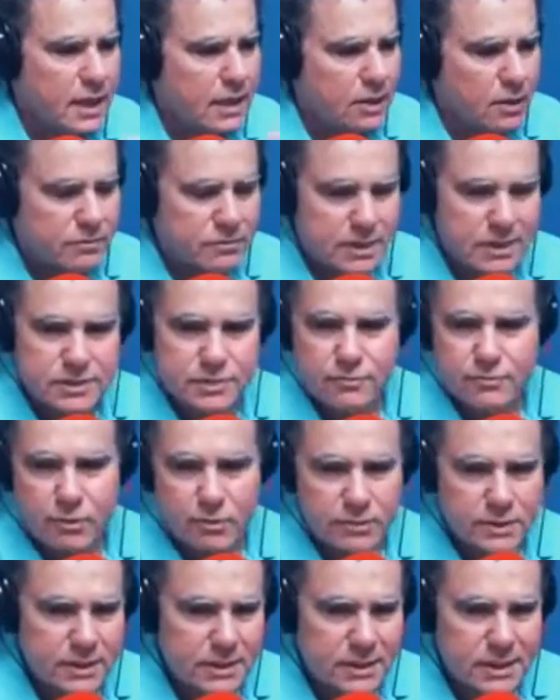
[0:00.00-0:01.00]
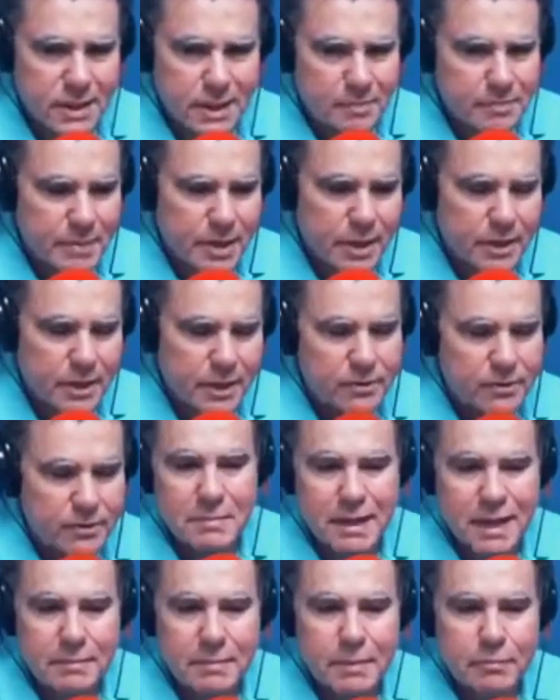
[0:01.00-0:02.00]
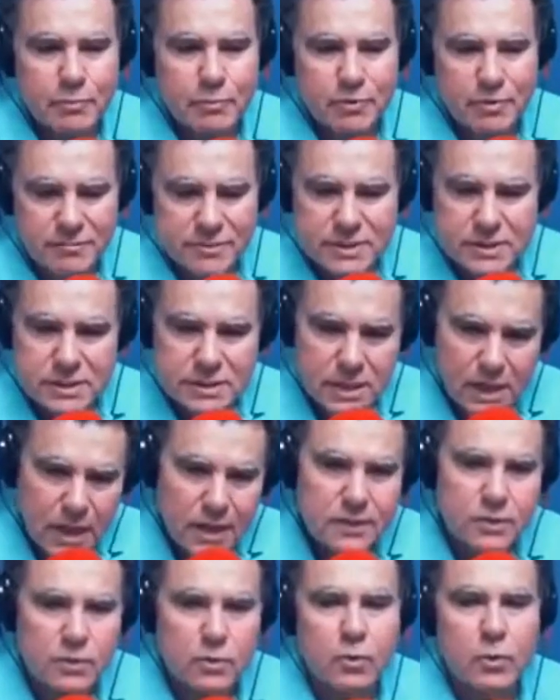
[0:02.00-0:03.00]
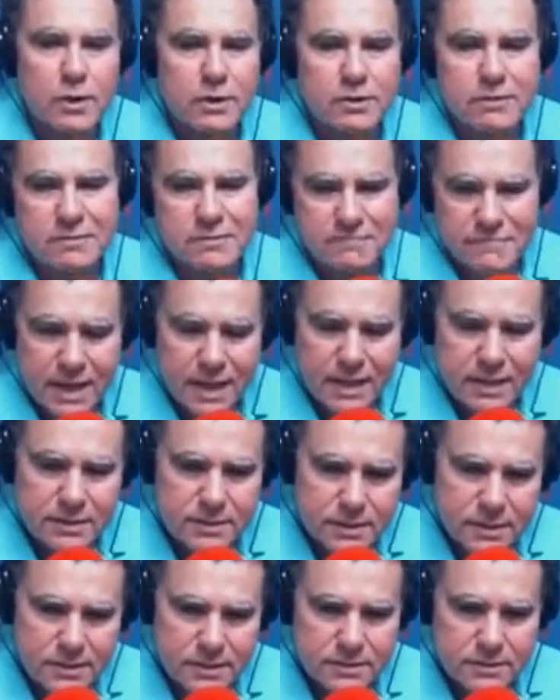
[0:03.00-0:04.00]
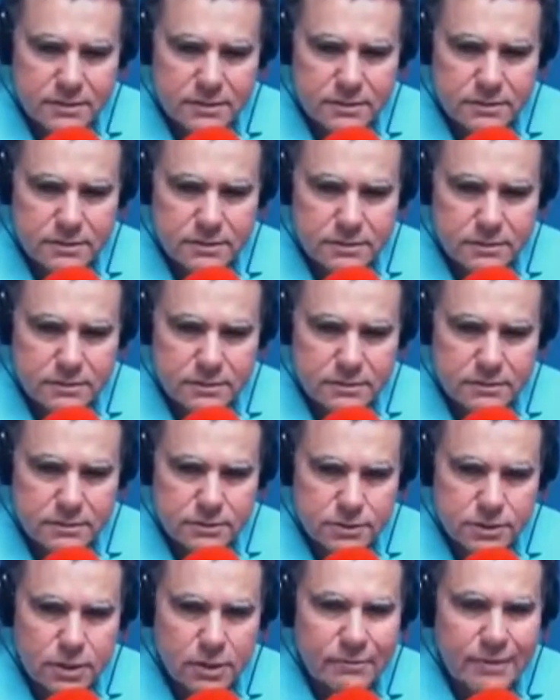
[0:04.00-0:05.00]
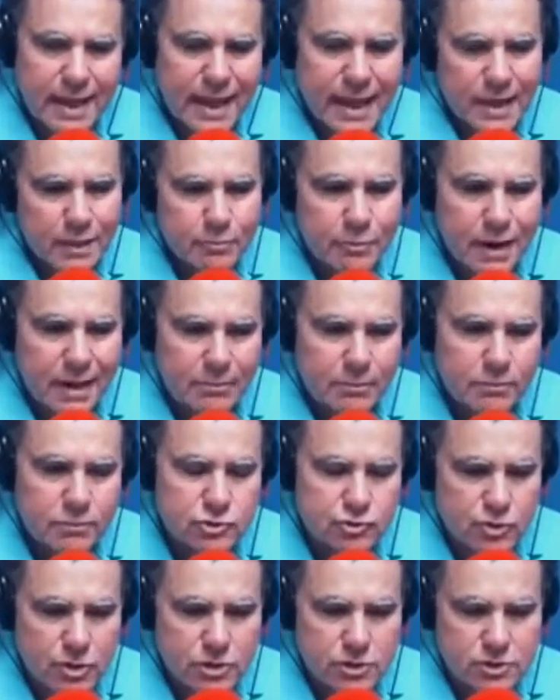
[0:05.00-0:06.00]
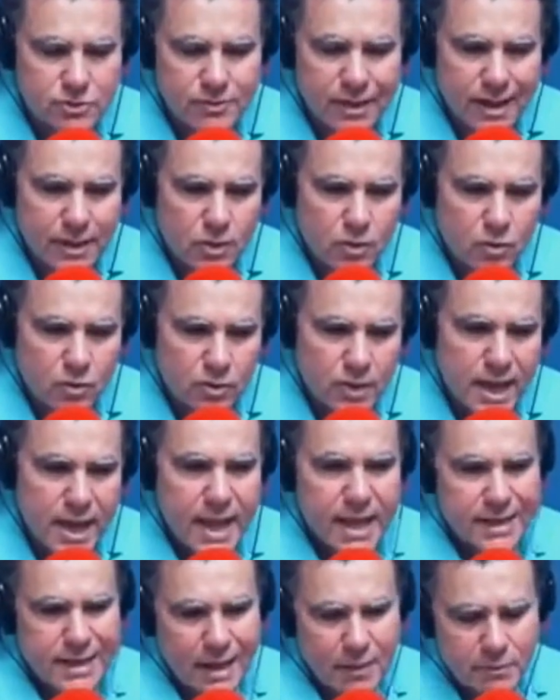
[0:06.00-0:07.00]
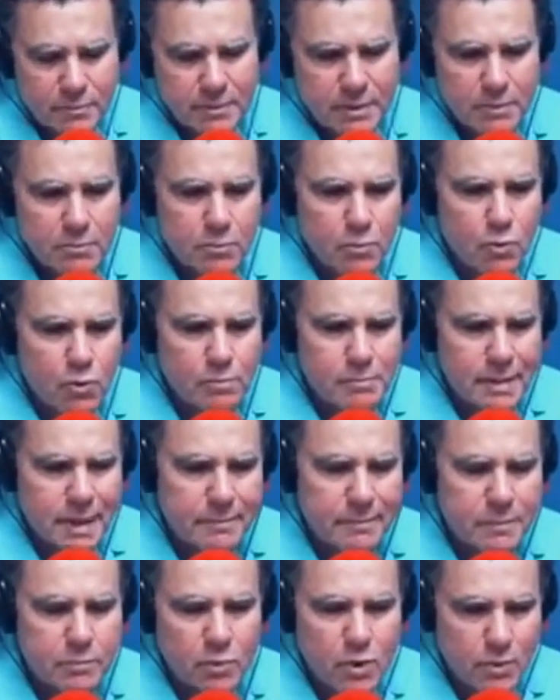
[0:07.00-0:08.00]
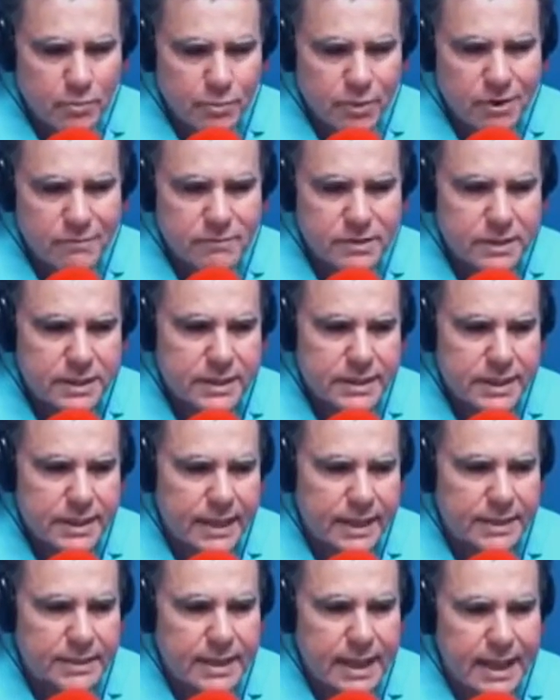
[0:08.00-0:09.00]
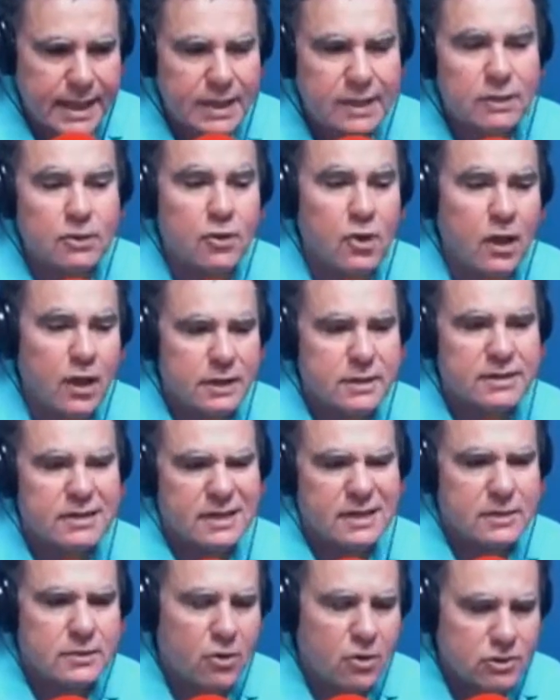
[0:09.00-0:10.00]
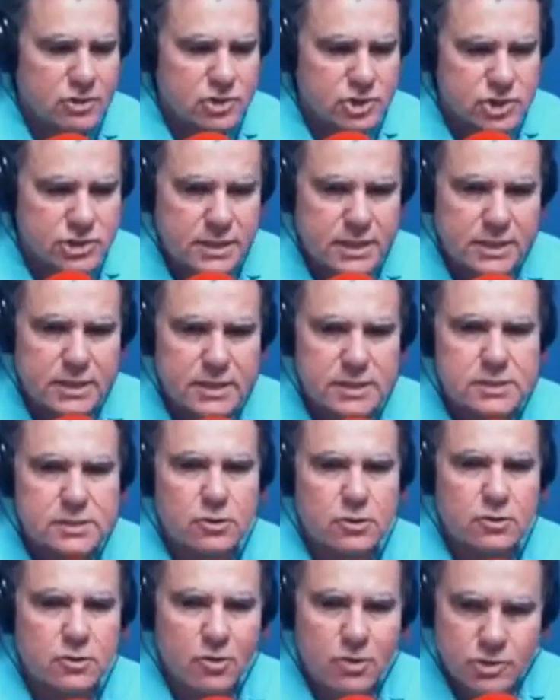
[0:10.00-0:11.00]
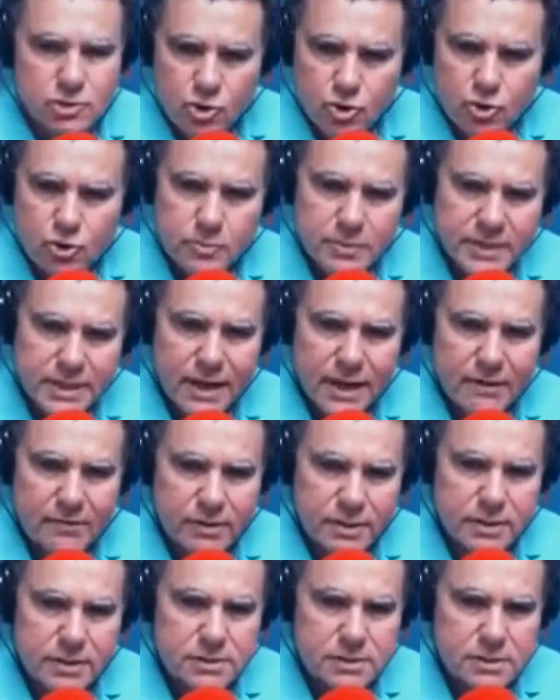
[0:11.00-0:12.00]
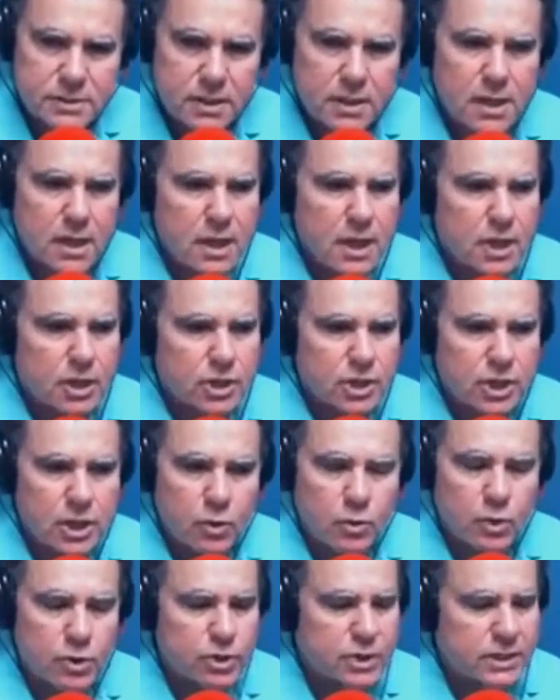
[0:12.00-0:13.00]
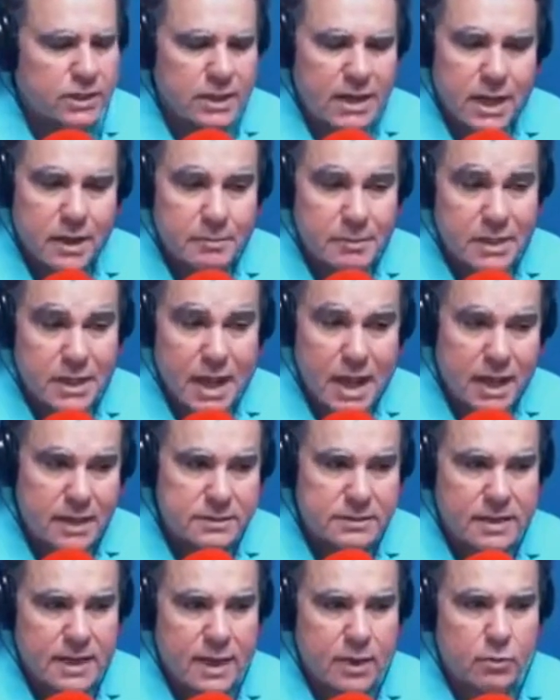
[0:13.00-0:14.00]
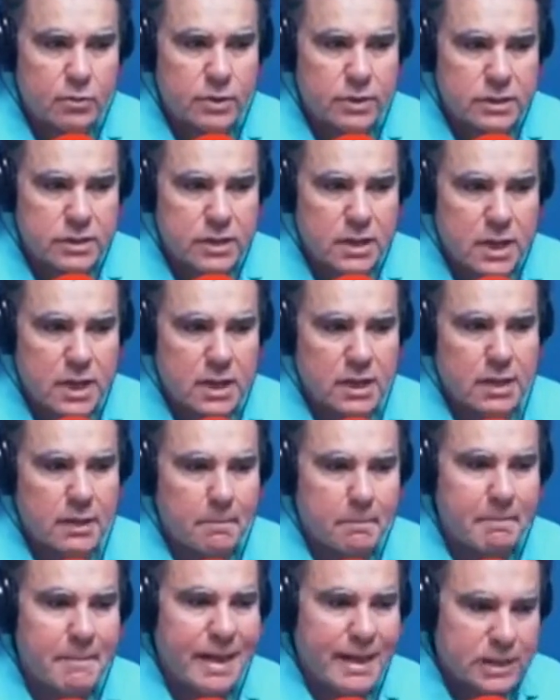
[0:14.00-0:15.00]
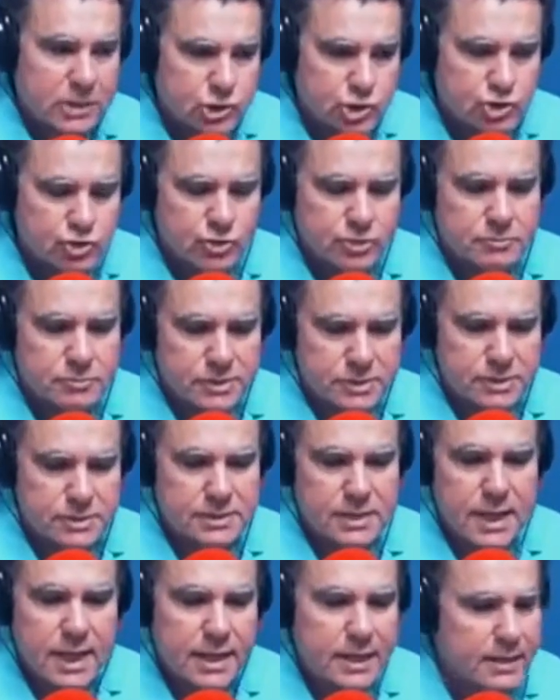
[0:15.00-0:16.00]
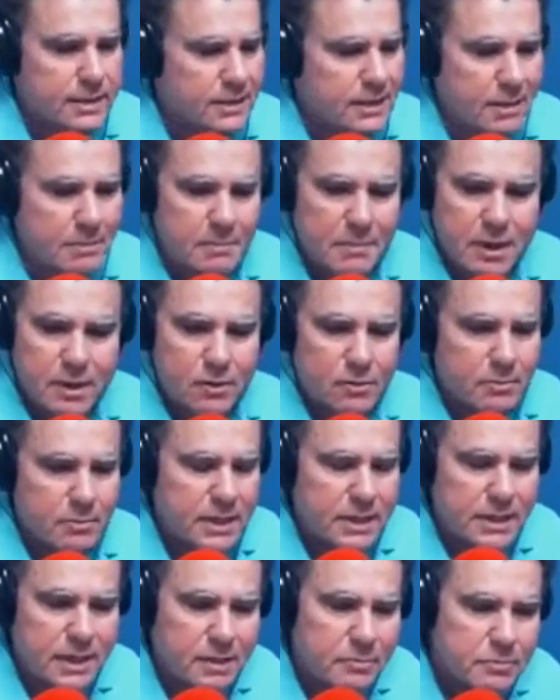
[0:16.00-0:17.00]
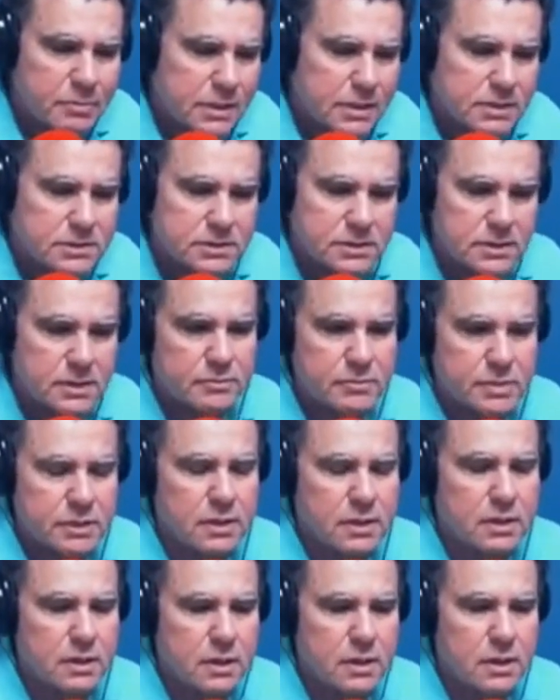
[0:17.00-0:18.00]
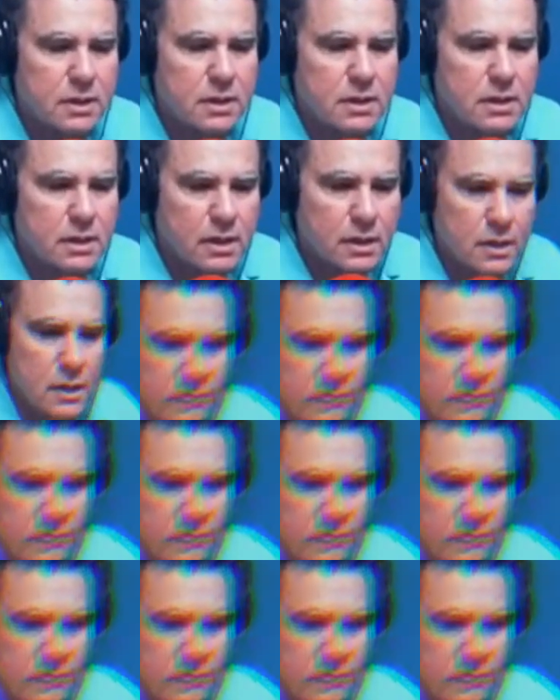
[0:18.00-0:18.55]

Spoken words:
Things are only going to get better. Maybe previously unaware of the fact that, they had a problem with drugs or alcohol. That would be maybe more prevalent in large cities or large urban areas, where you're going to come in contact with mainstream society that may or may not be accepting of